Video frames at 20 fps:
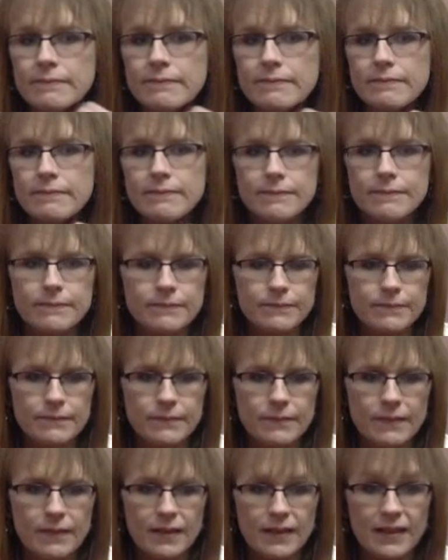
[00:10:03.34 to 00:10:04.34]

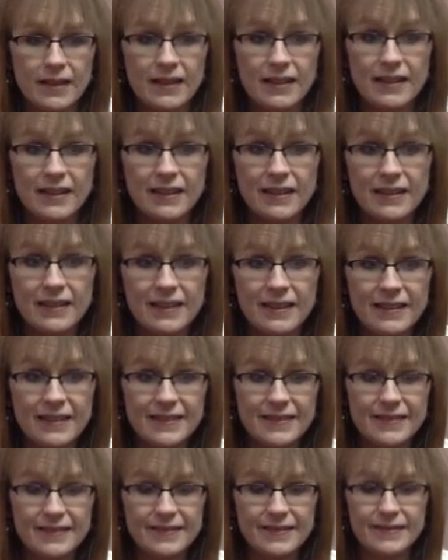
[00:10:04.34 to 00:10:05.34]

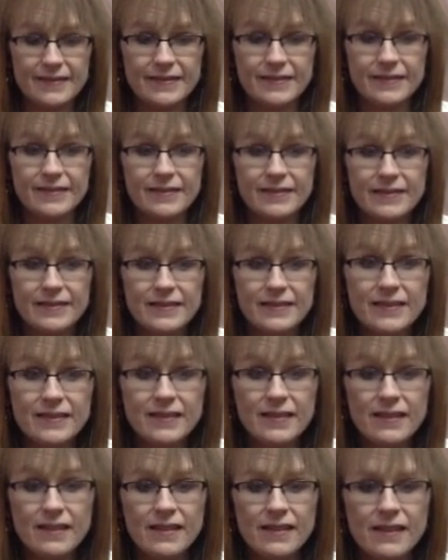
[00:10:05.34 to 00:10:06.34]

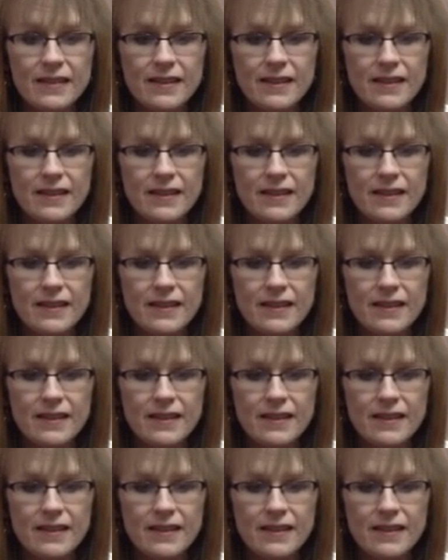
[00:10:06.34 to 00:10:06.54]
No words are spoken by the person on screen.